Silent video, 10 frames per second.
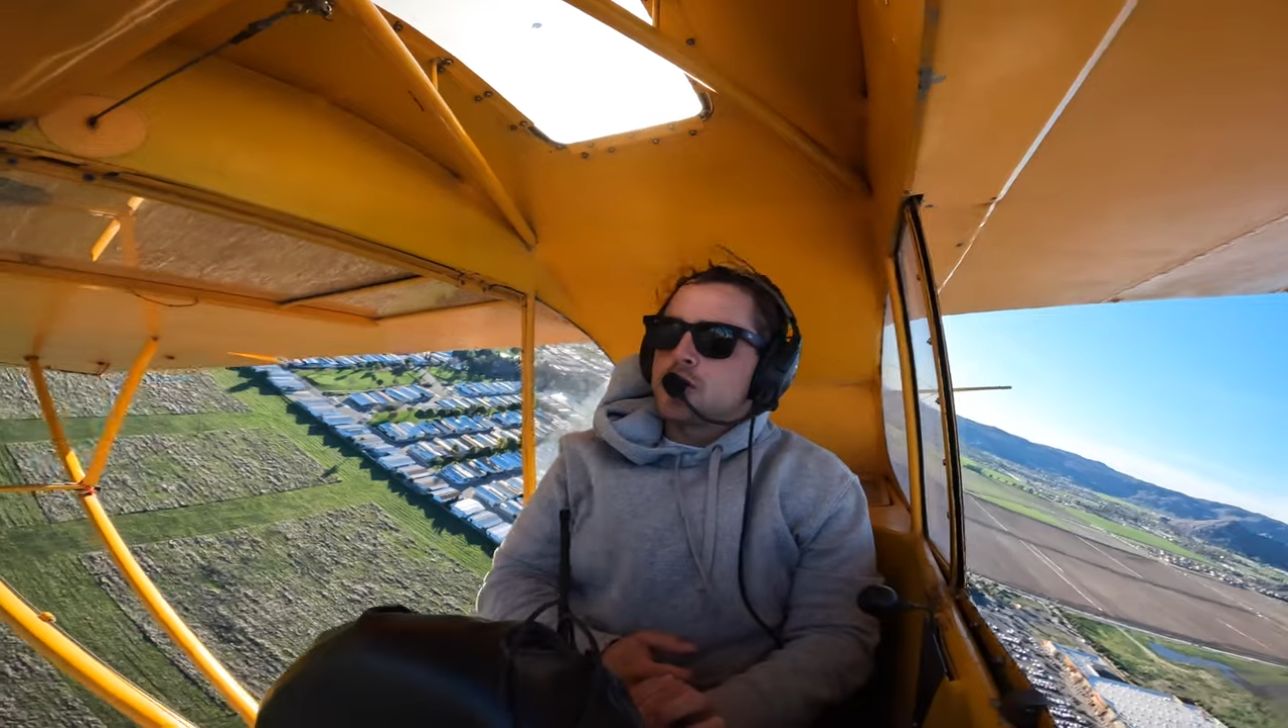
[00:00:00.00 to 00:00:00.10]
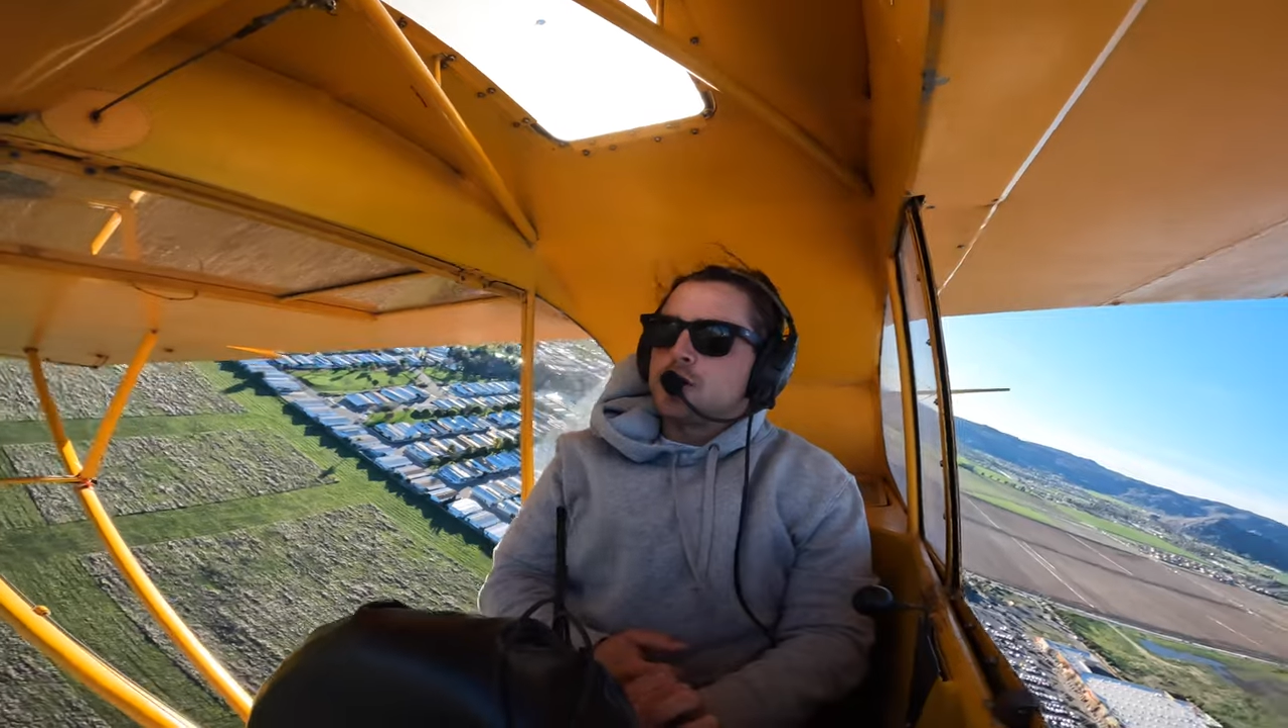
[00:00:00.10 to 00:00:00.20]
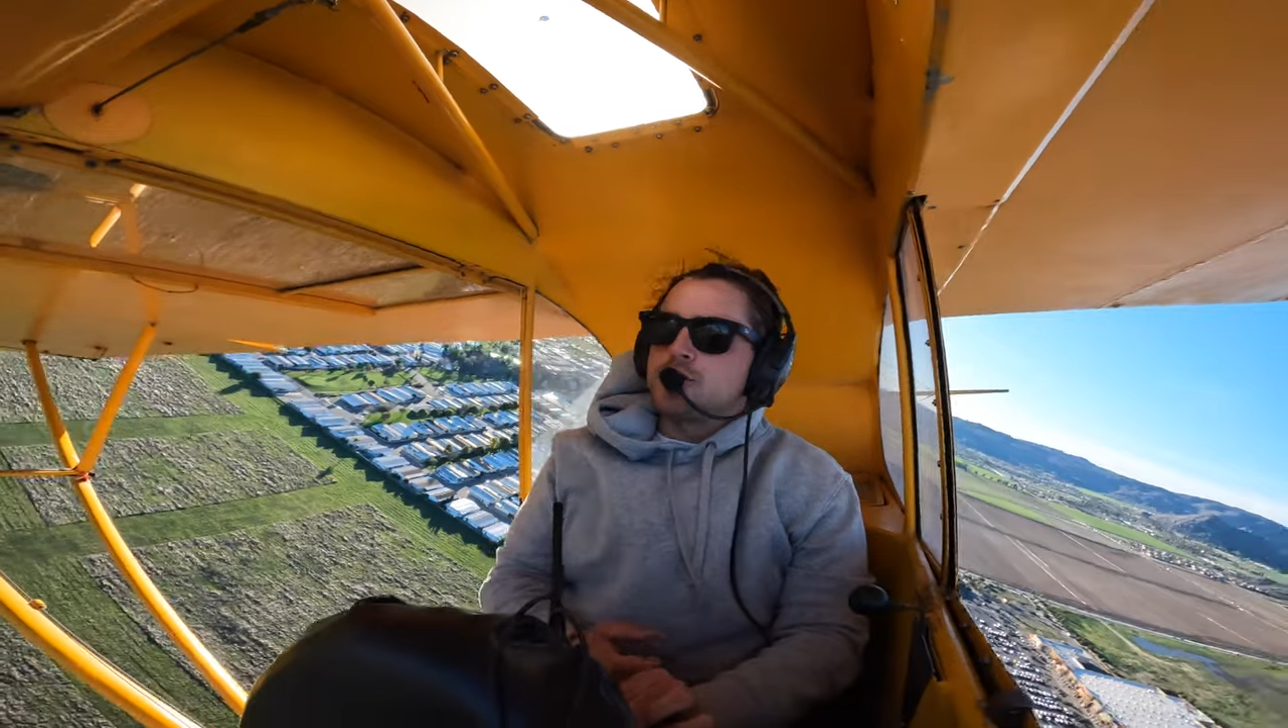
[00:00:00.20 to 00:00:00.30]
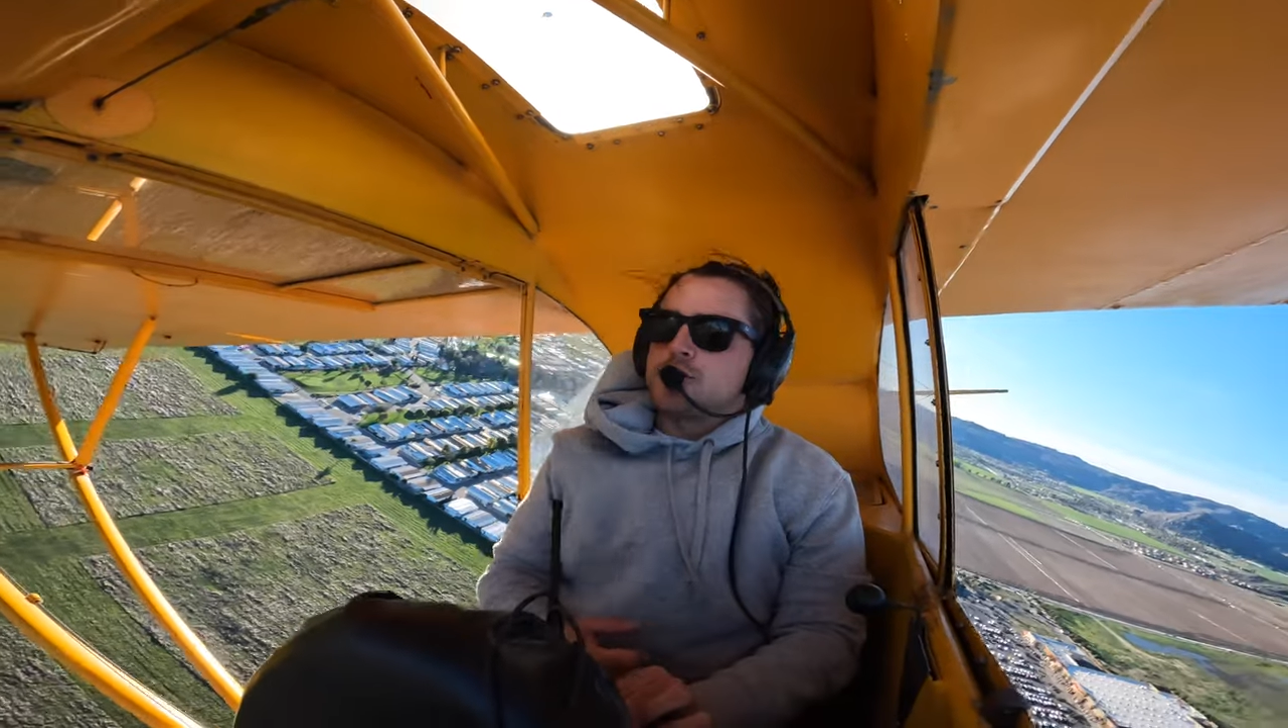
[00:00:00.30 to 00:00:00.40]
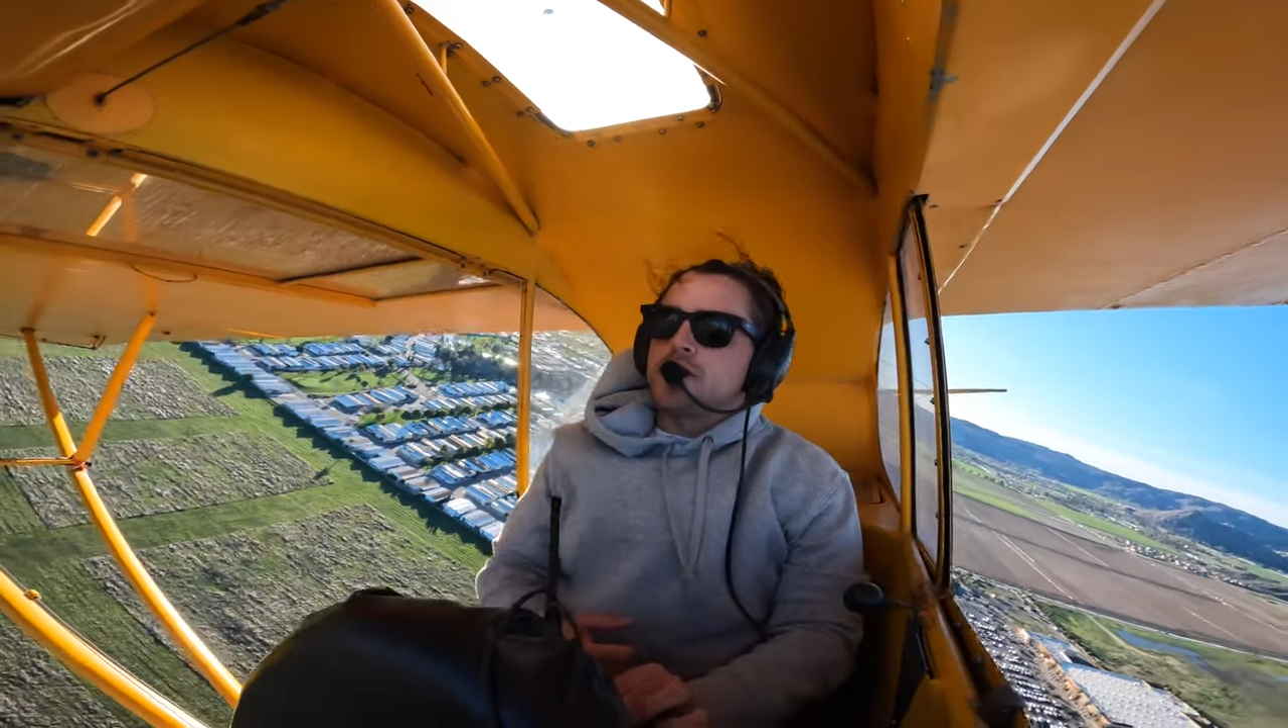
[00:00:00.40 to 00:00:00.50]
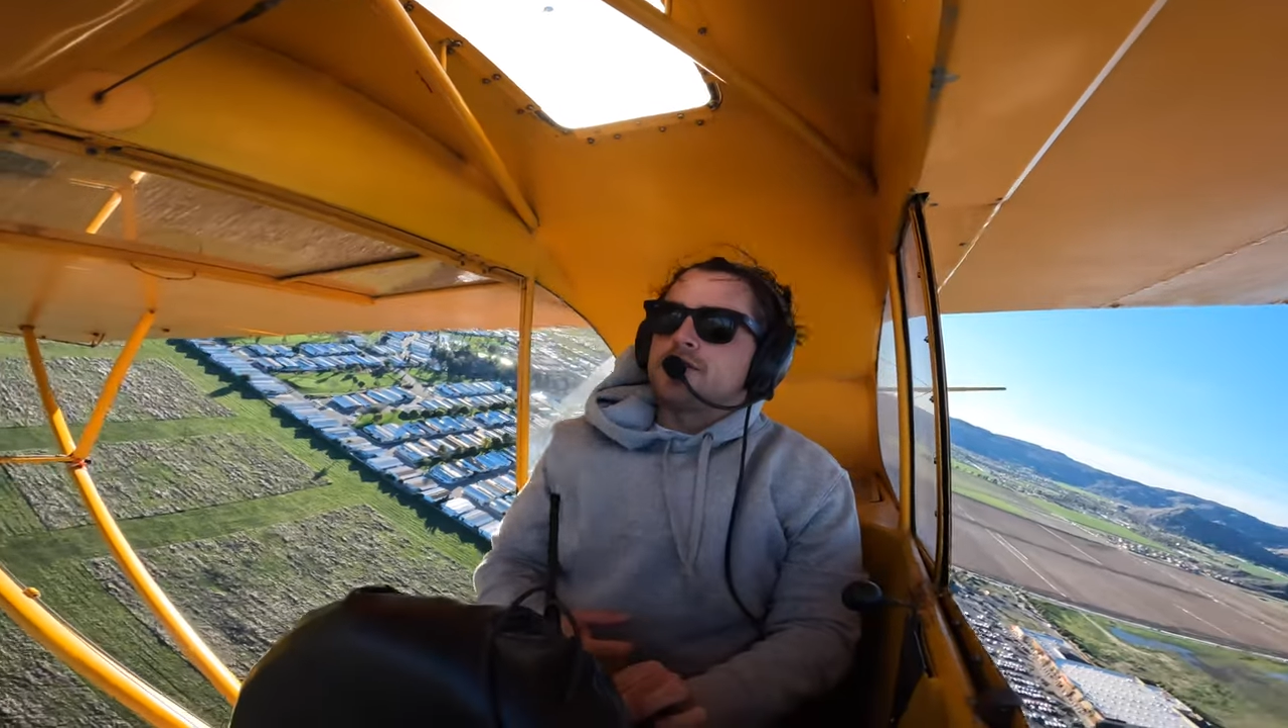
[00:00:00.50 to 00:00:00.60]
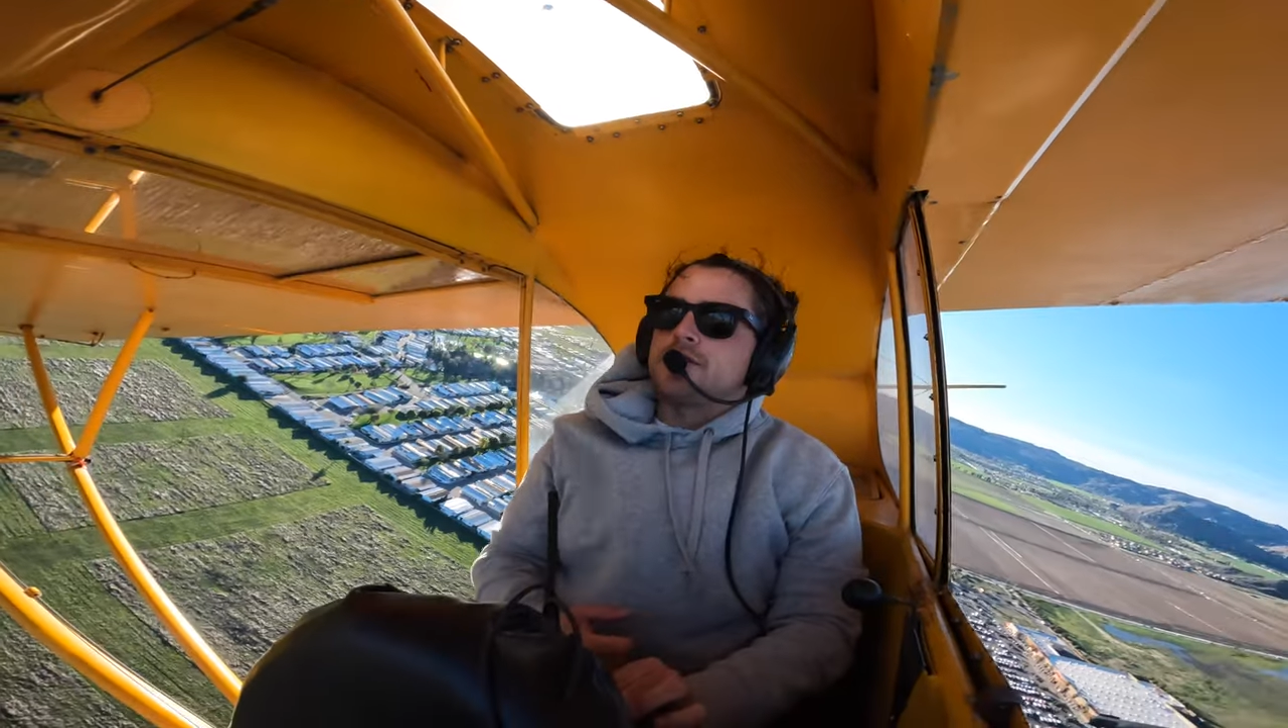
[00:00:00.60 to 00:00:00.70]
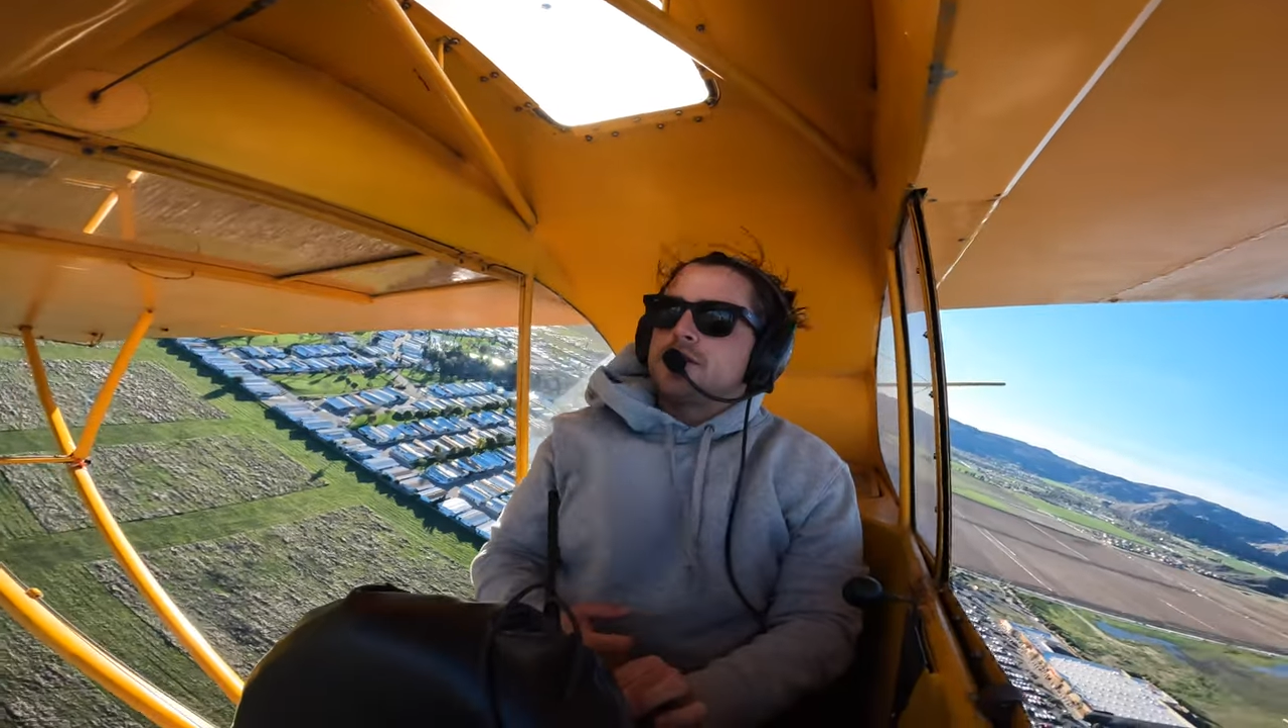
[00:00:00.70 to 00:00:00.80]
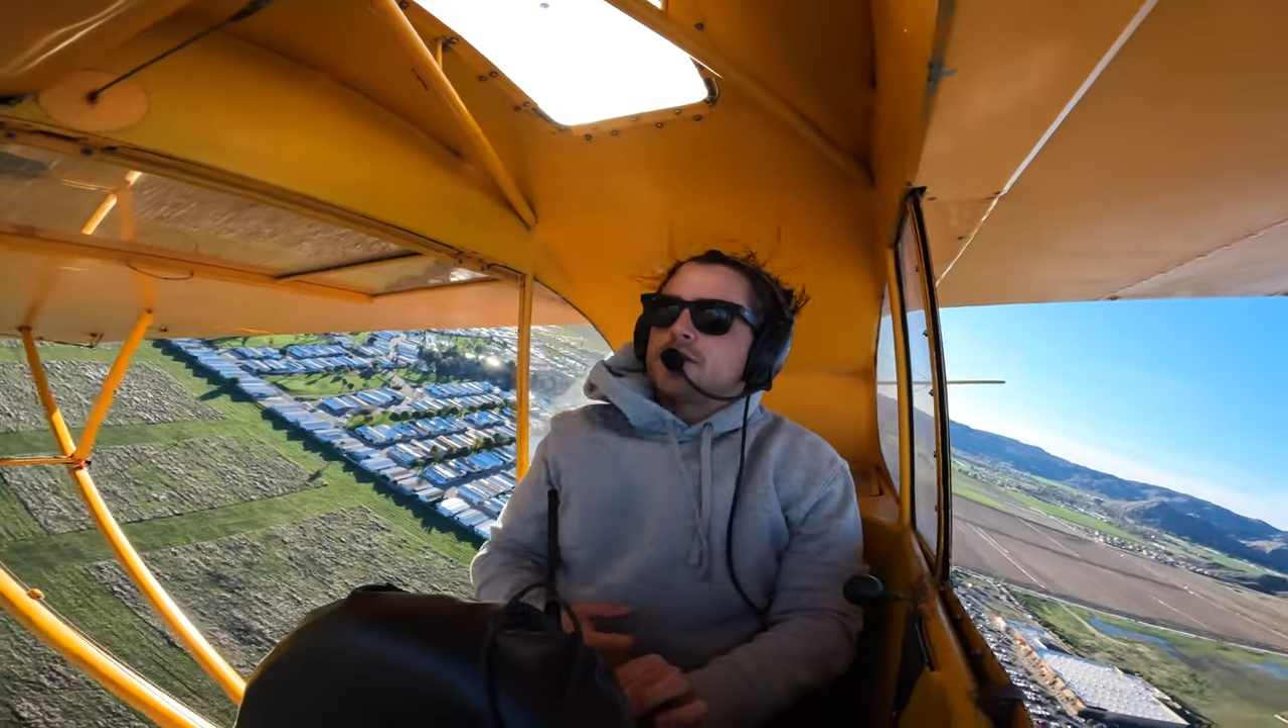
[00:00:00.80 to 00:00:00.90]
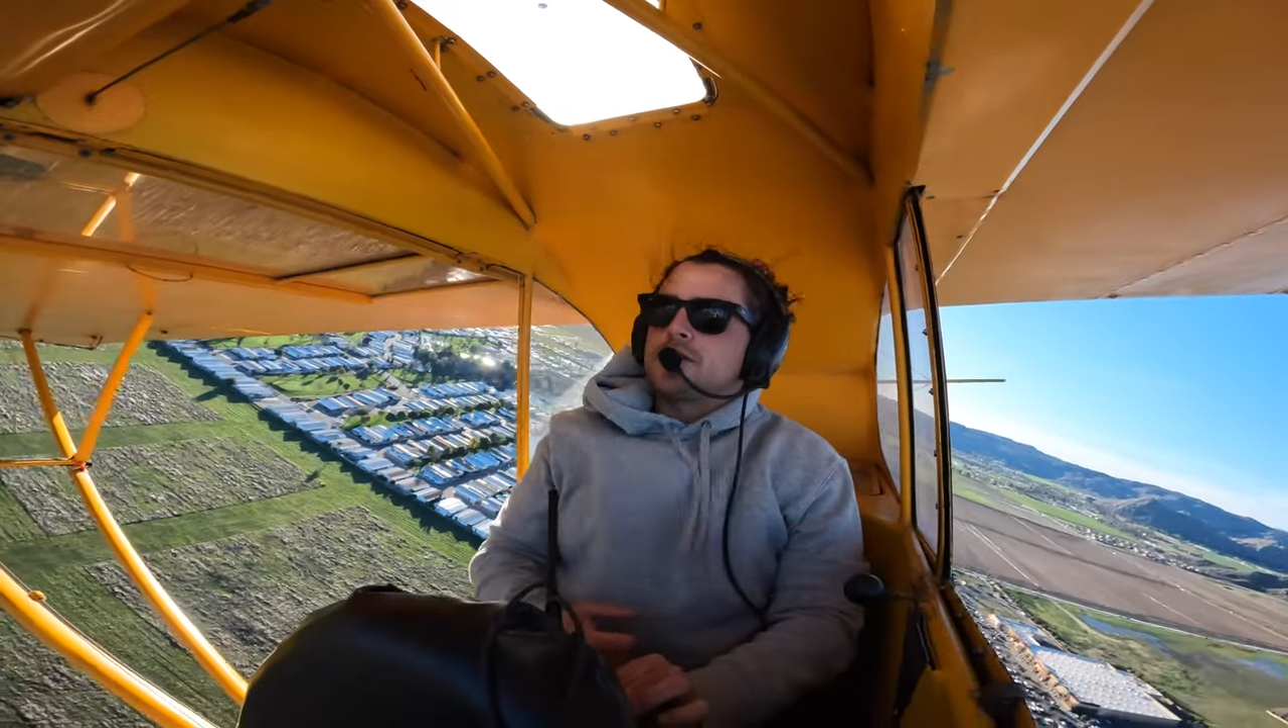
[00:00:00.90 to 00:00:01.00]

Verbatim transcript: I'm in traffic,